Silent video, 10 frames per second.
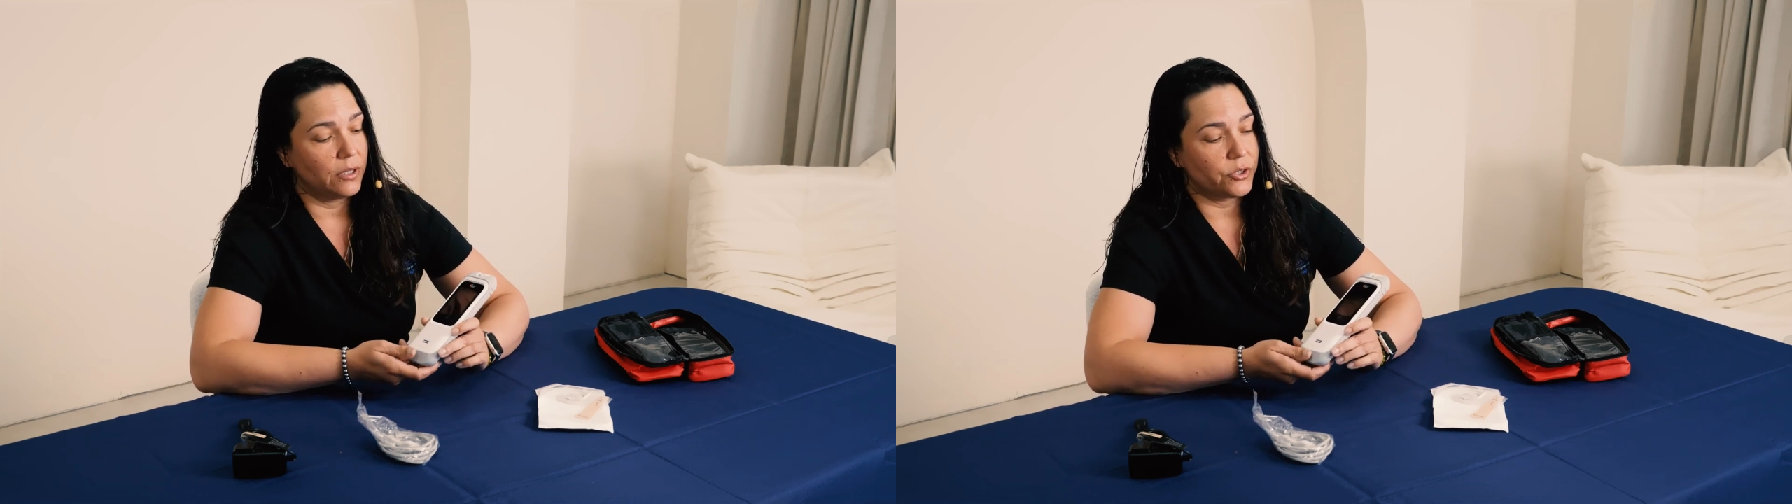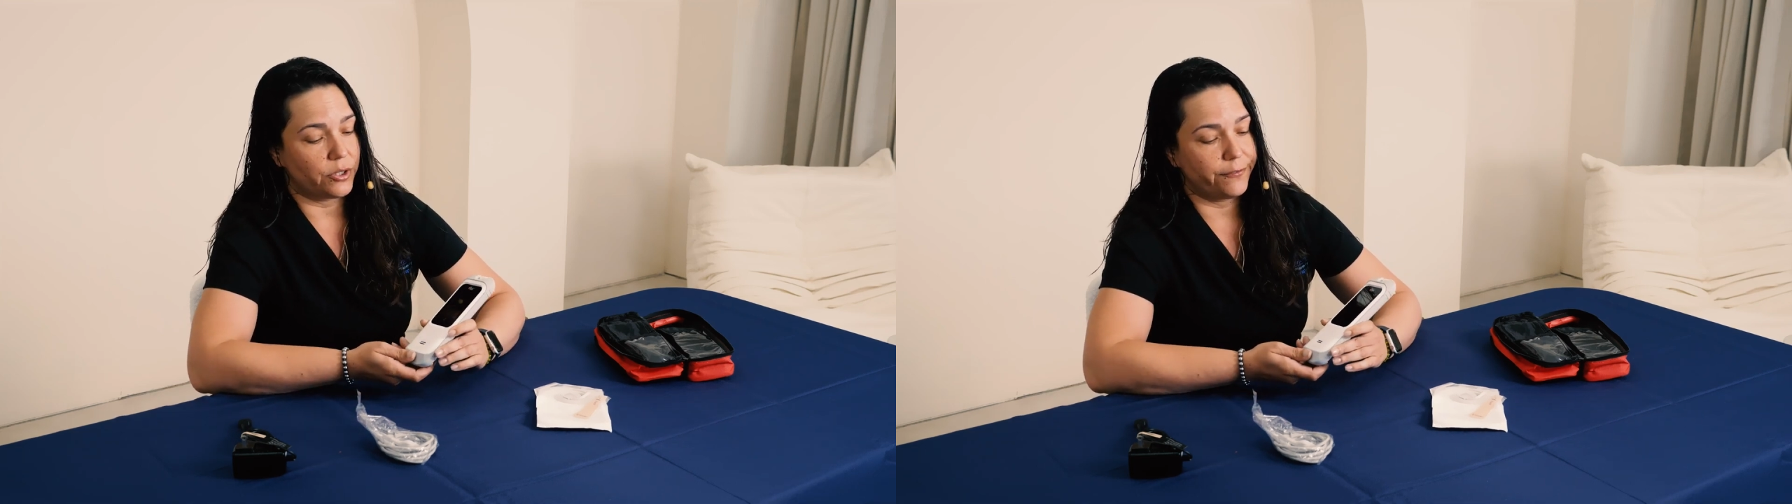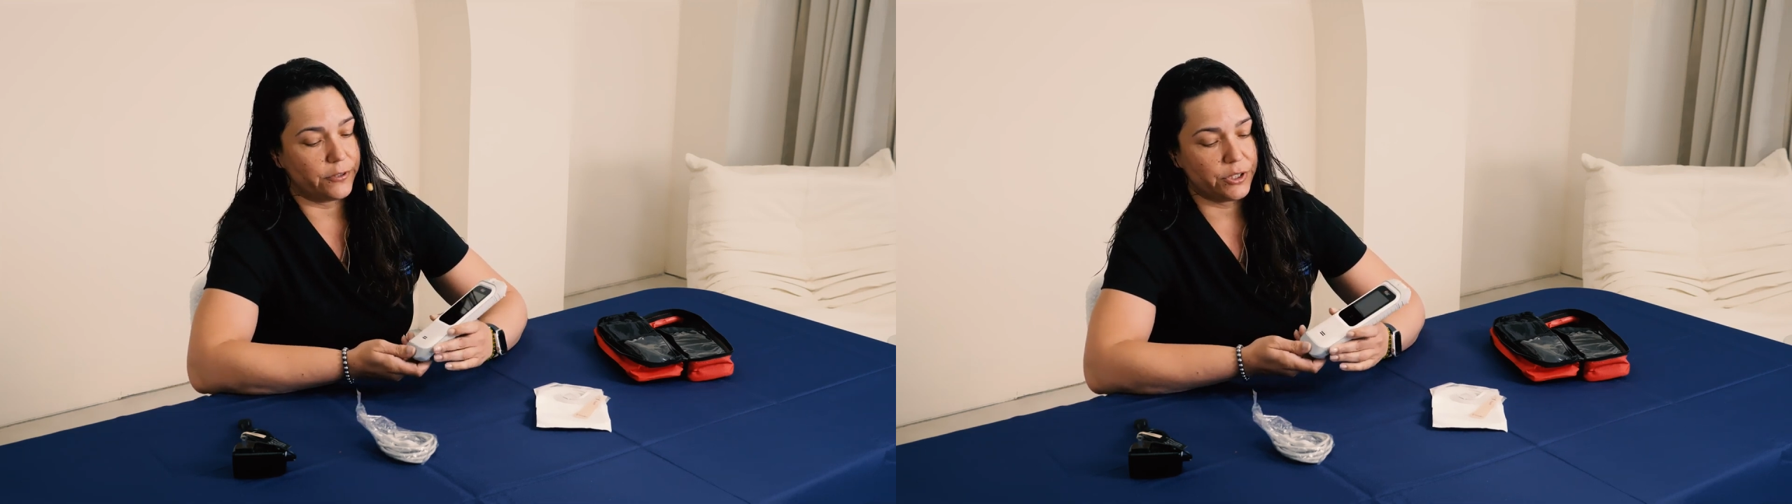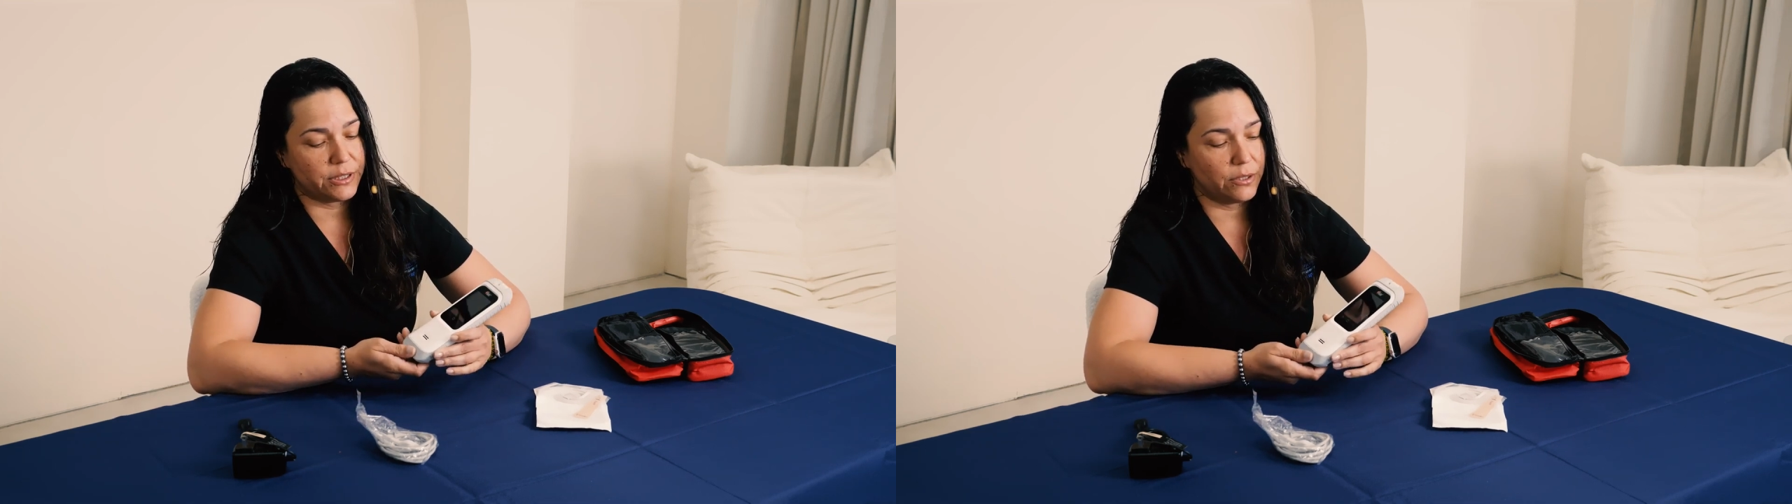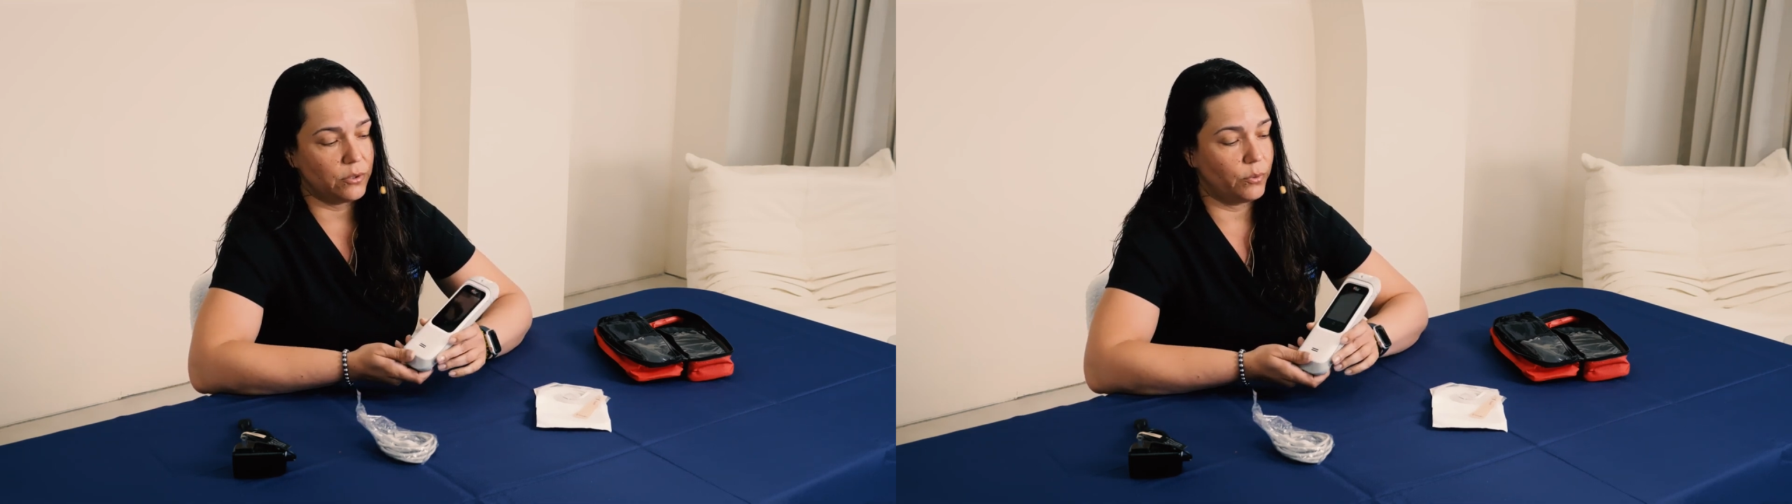So the first
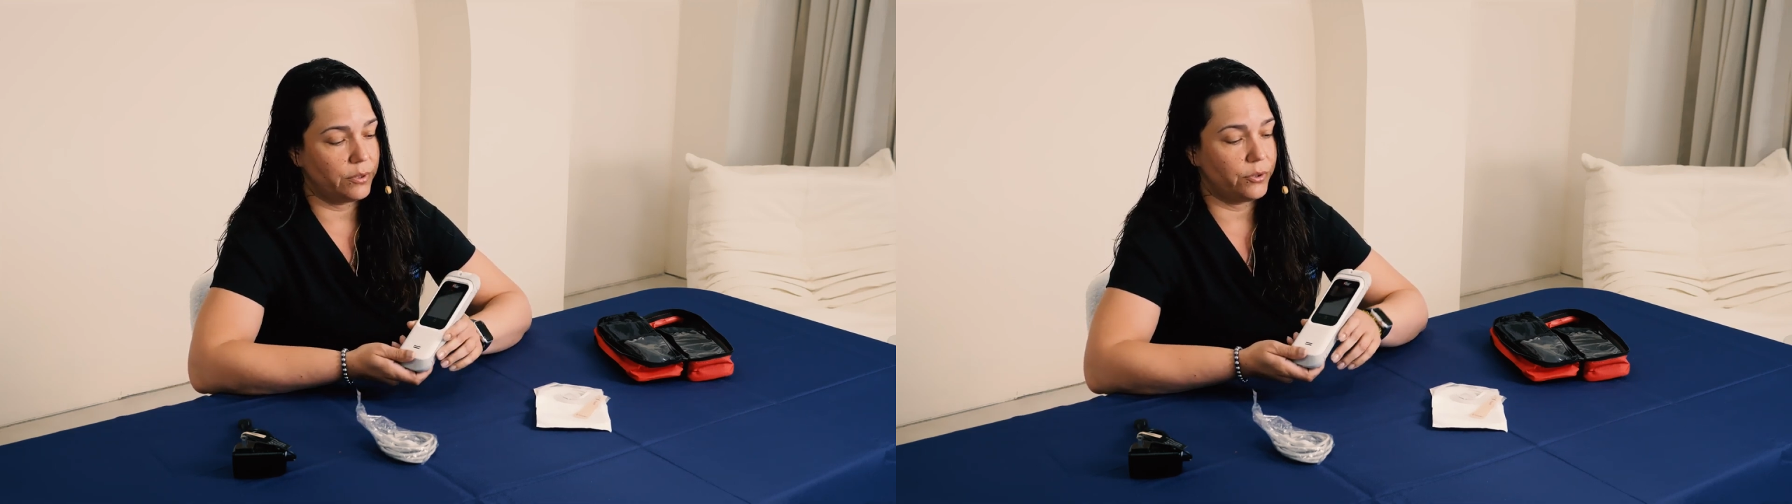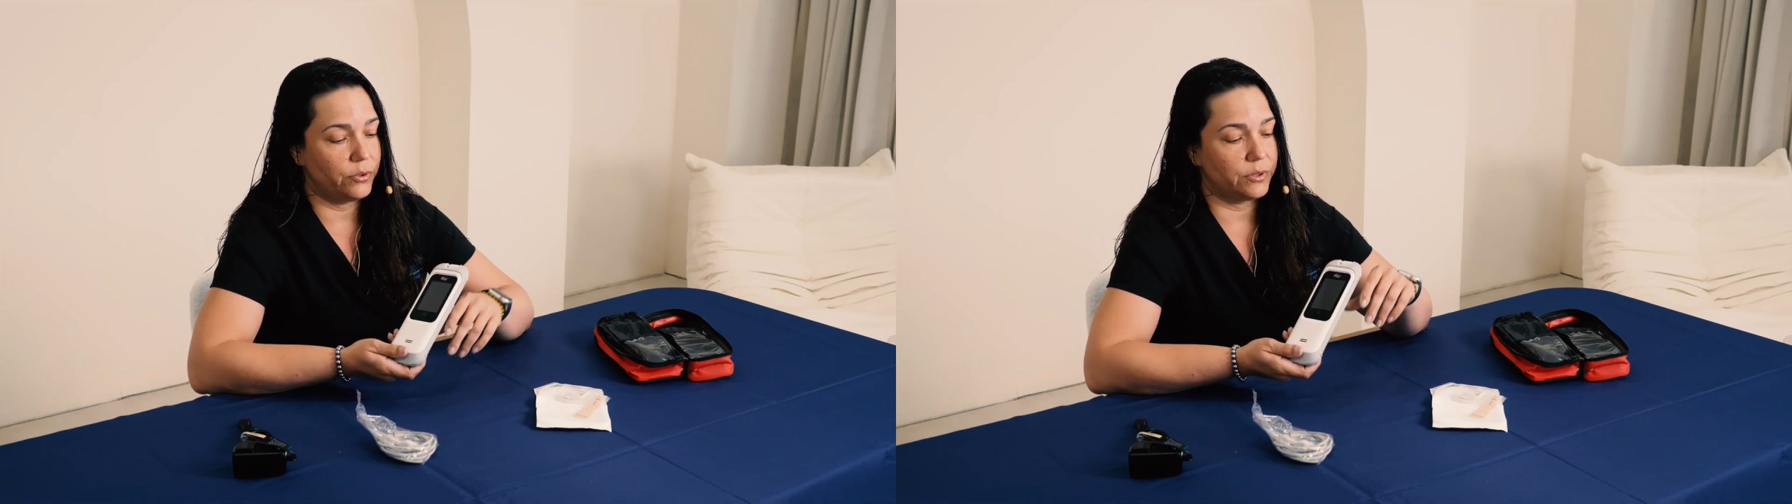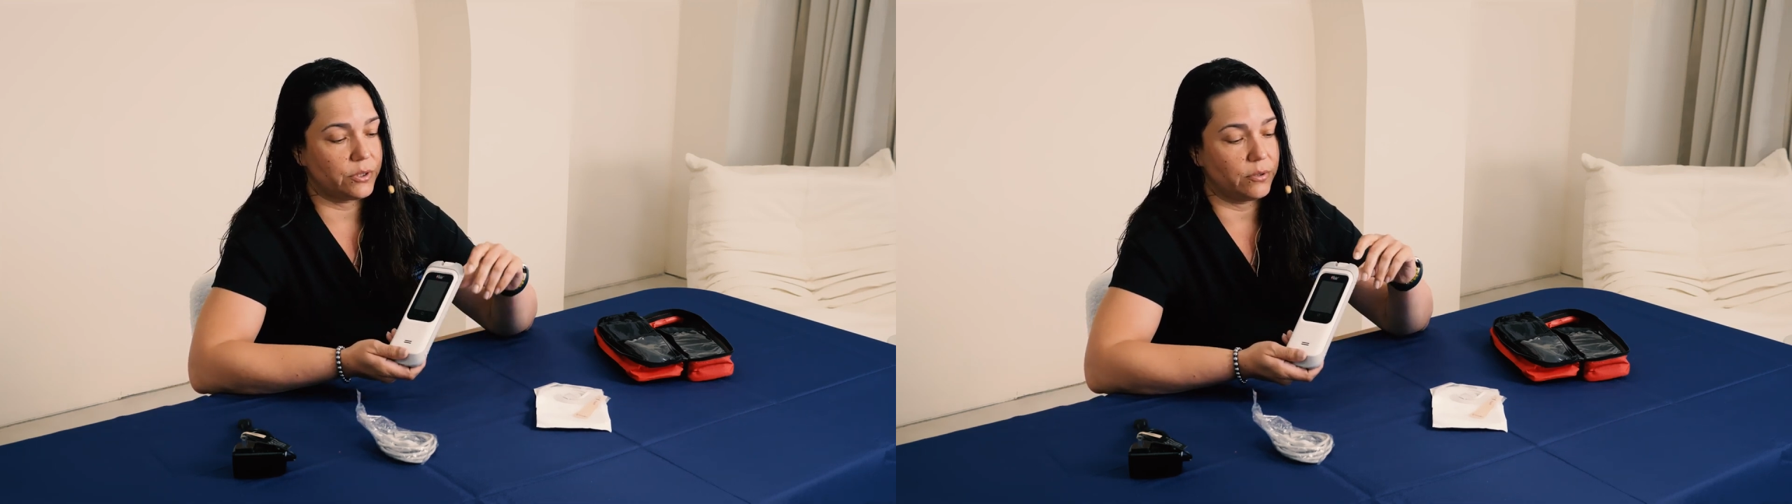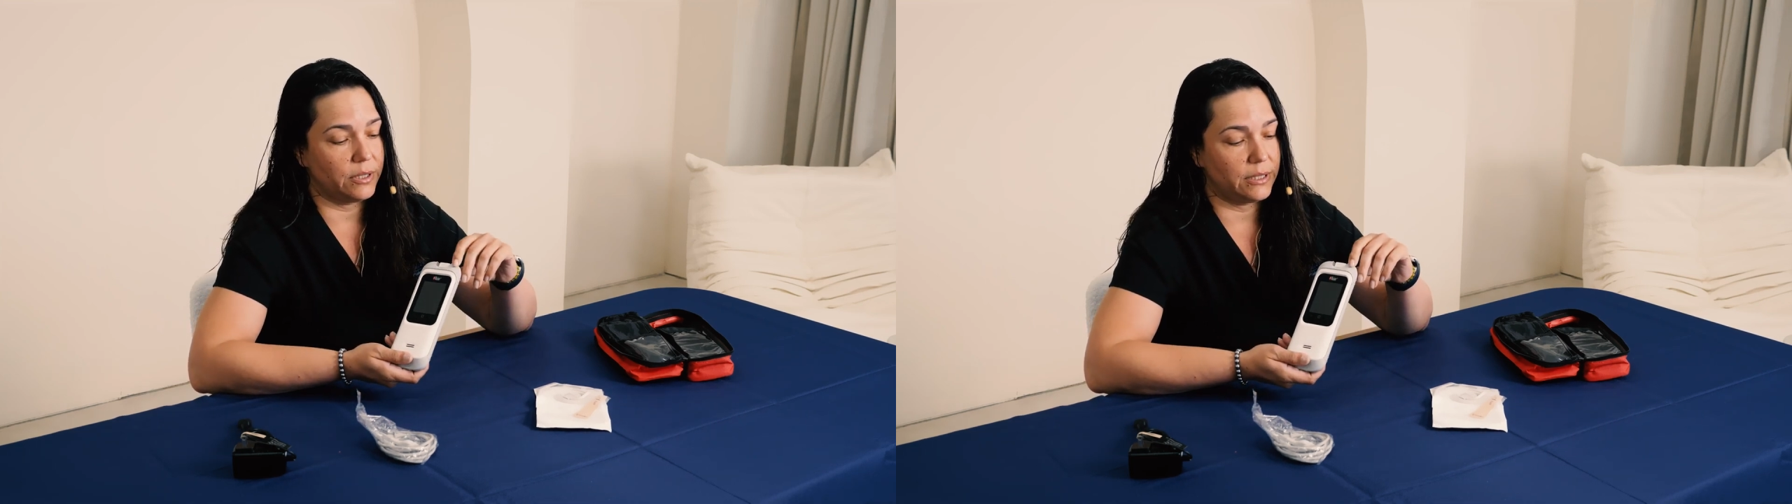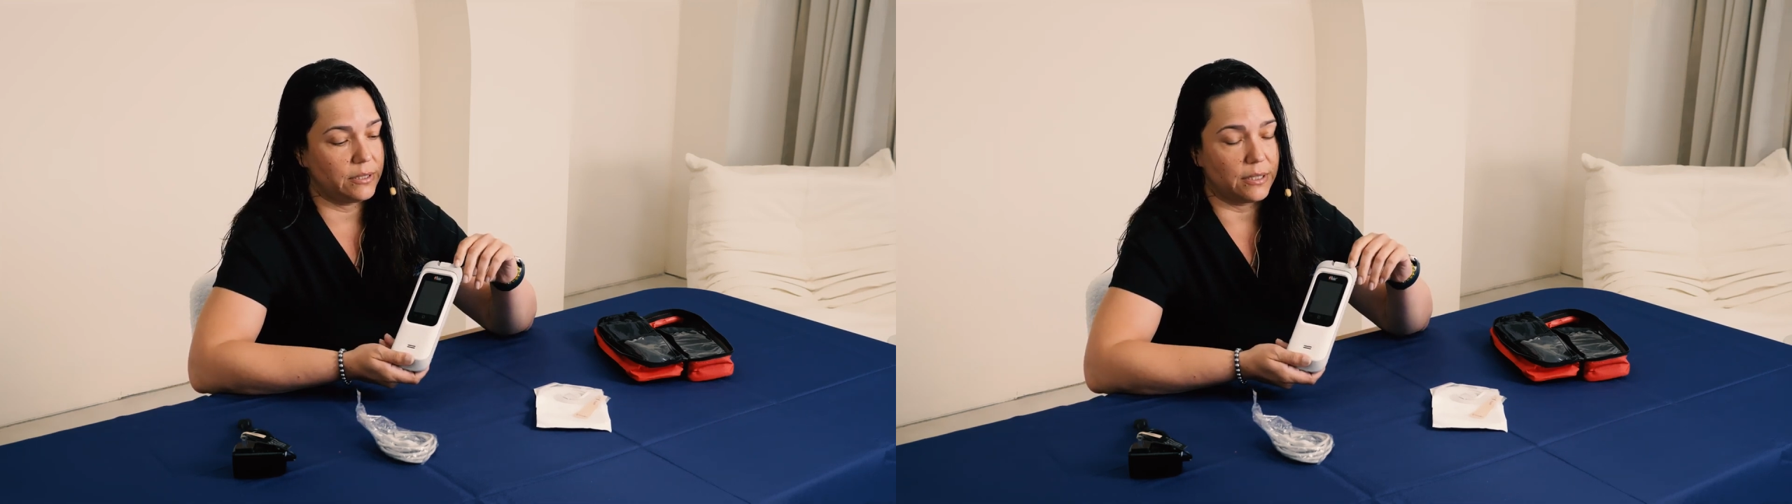thing you want to do is go ahead